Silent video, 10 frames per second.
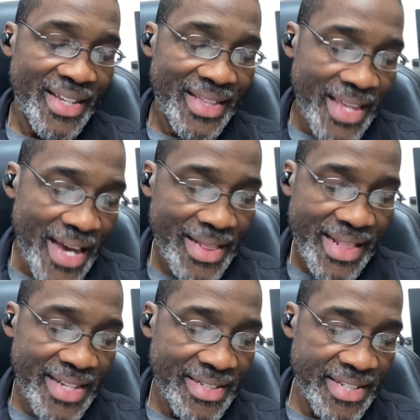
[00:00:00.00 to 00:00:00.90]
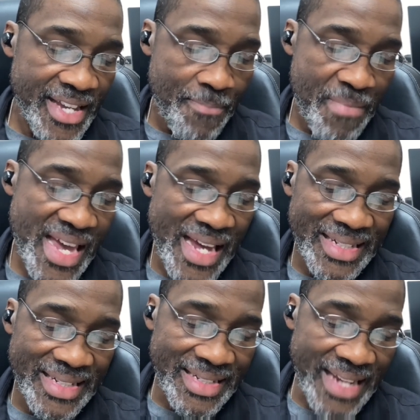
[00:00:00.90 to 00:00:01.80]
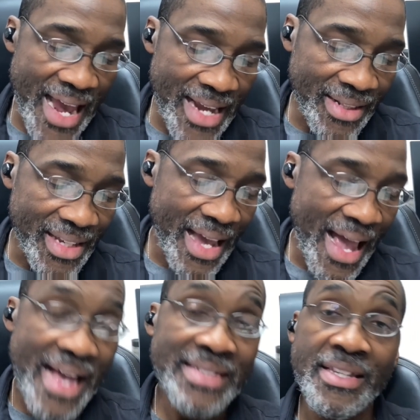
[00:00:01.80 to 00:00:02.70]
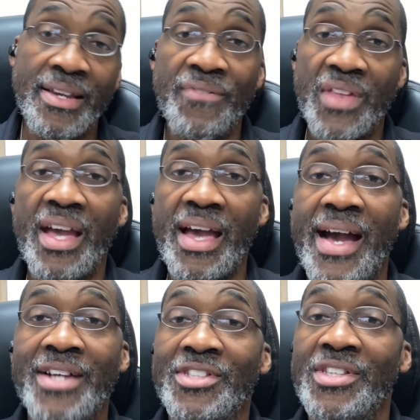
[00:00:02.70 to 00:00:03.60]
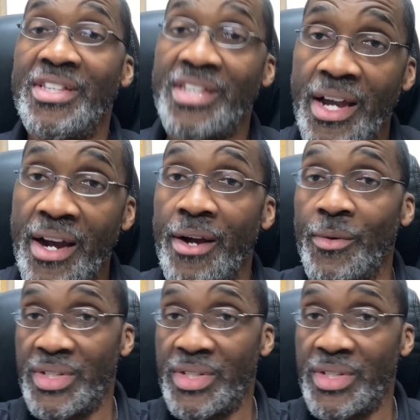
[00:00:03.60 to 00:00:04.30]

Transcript: "Yet they seek me daily," as if they actually cared.